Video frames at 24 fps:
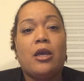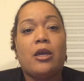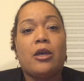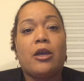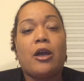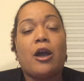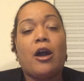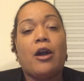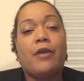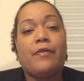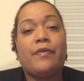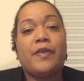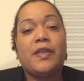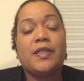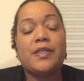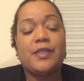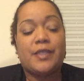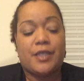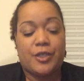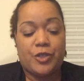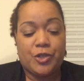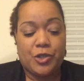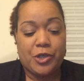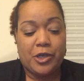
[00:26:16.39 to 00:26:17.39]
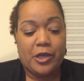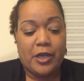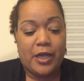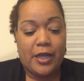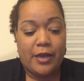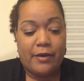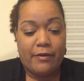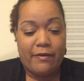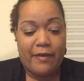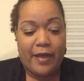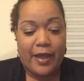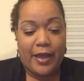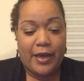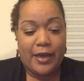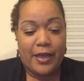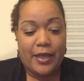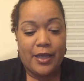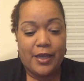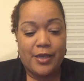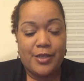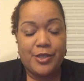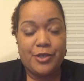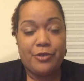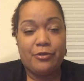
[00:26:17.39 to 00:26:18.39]
Coffee Stitcher
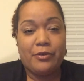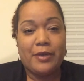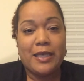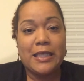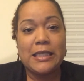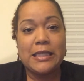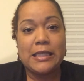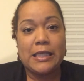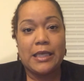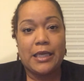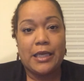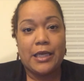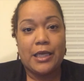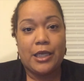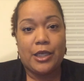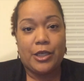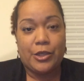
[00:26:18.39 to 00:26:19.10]
invited Teresa